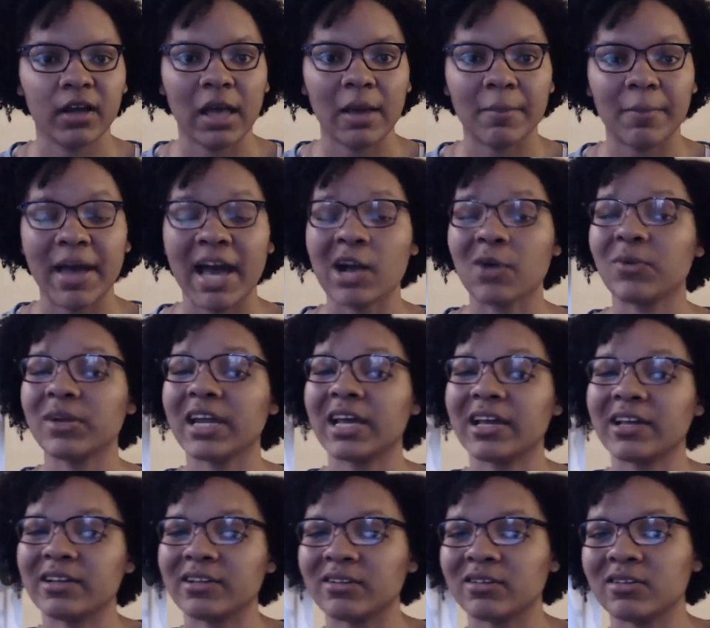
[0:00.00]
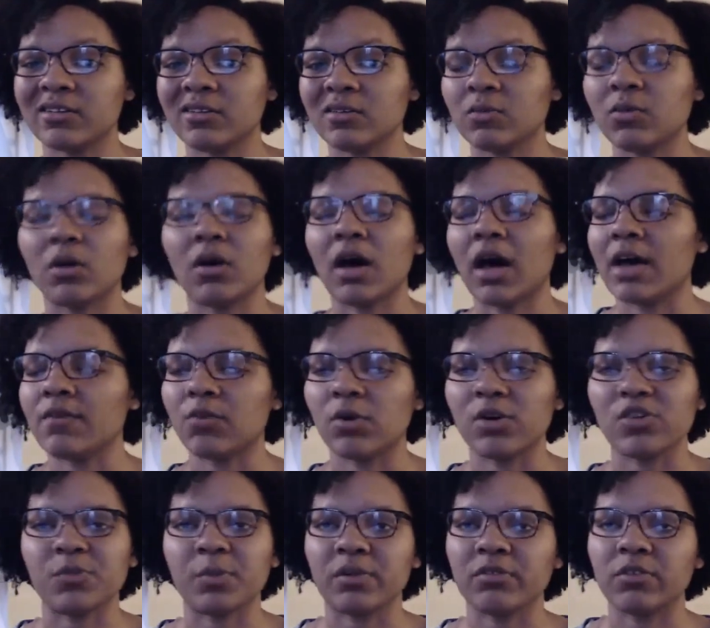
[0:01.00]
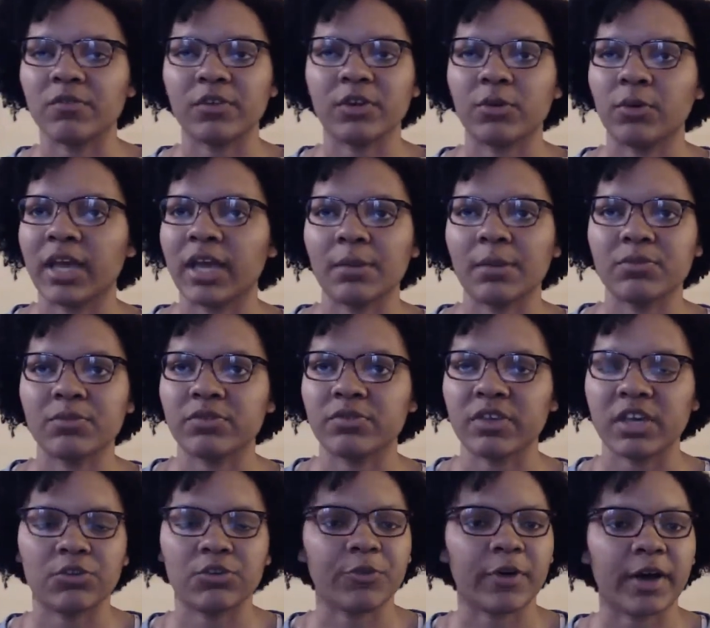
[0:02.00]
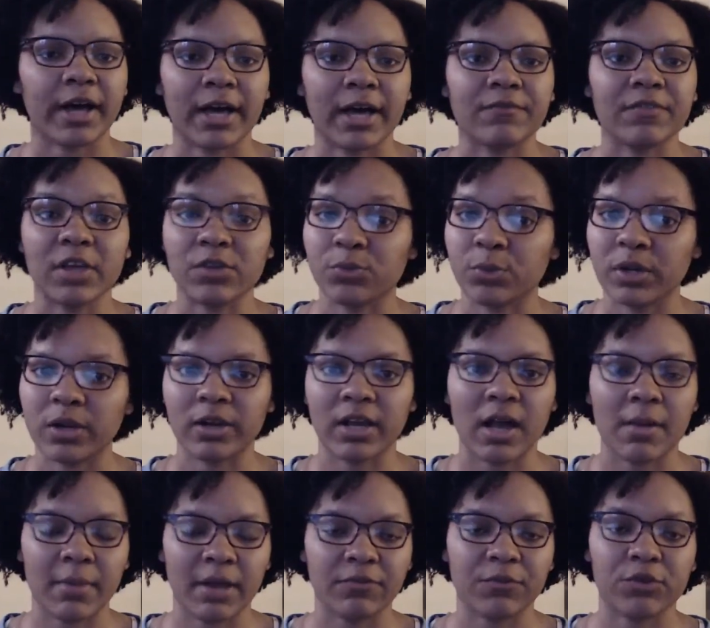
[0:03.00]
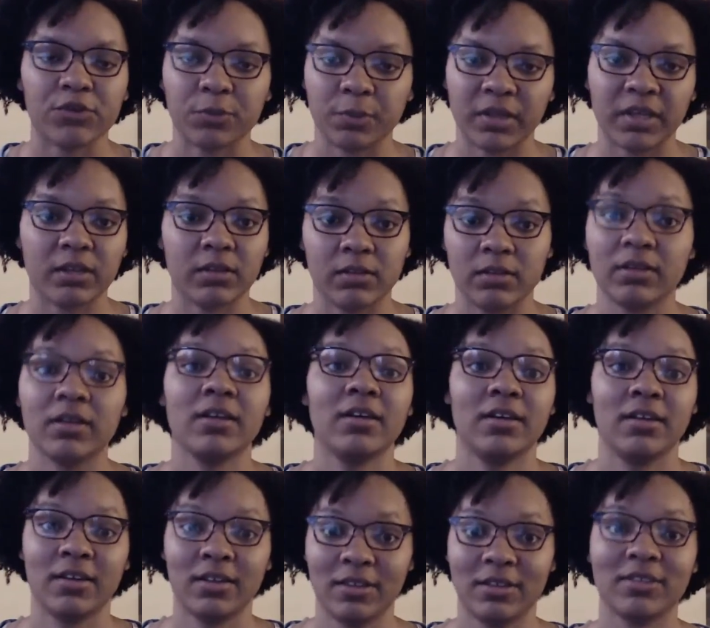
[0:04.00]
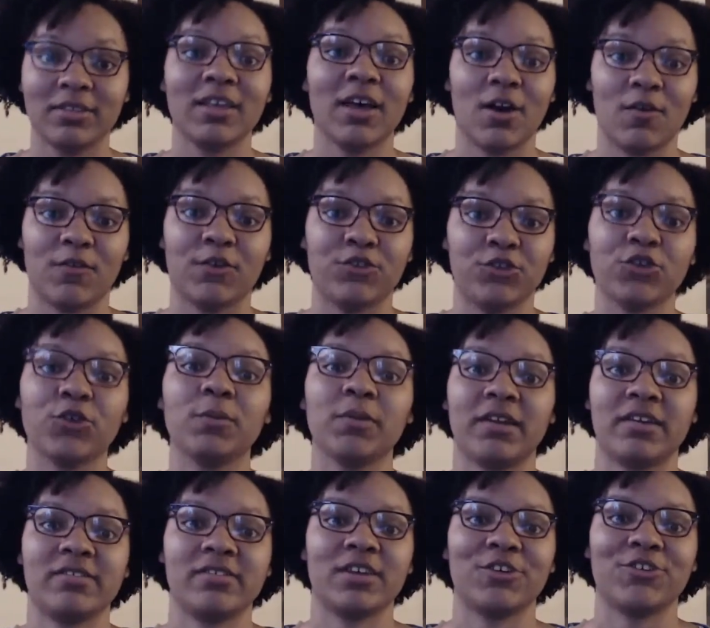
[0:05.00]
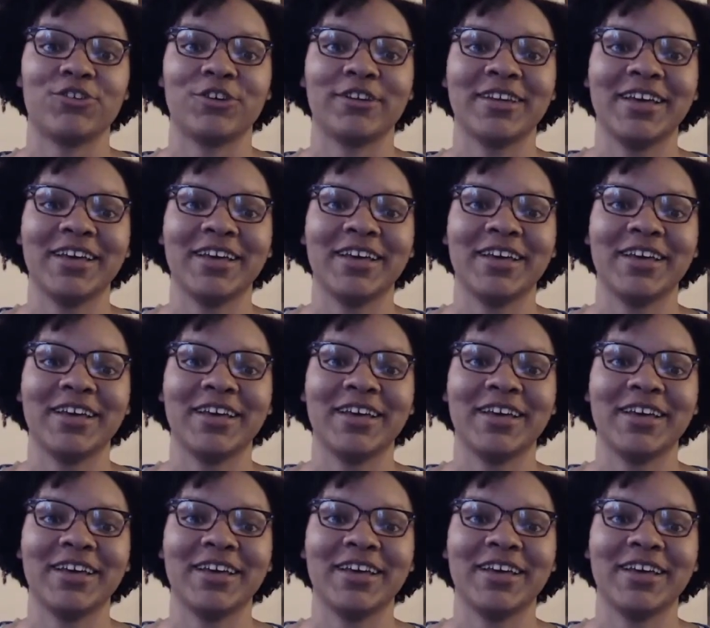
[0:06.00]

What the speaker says: Back when I Well, I've always been into video games since age 5. That's when I got my first the original PlayStation.